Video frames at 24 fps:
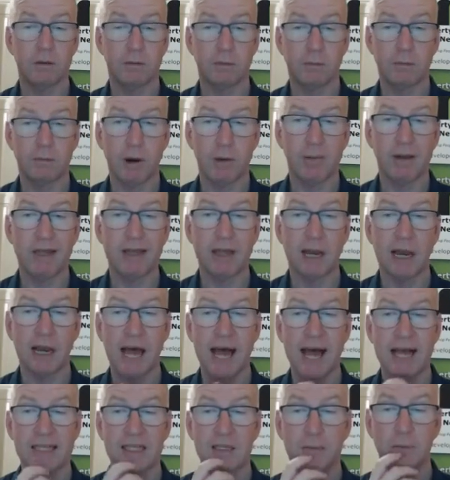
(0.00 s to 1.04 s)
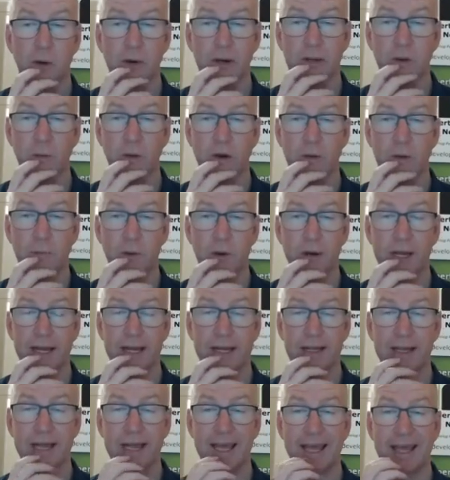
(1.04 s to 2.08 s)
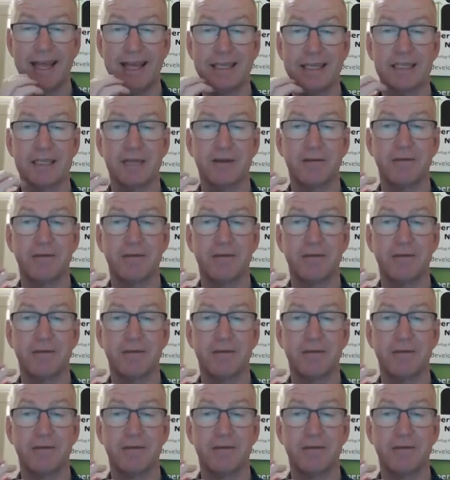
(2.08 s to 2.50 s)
Probably the last point you want to put in there is